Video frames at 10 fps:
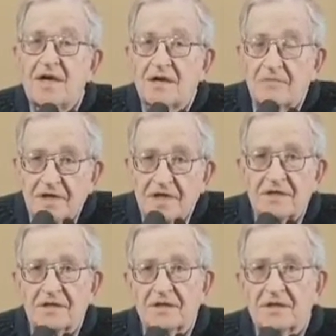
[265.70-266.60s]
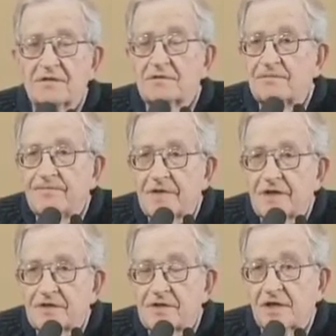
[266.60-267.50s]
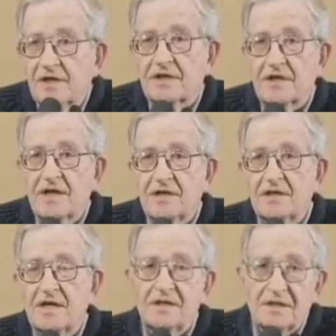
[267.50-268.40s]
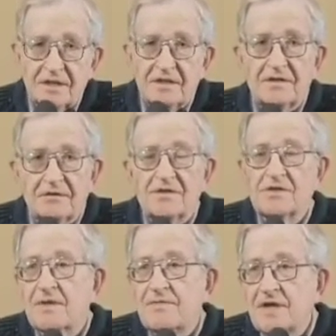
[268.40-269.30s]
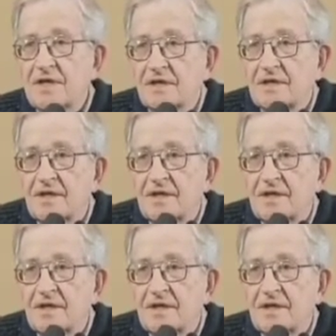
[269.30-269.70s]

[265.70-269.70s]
And when they turn to selling a candidate, they do the same thing.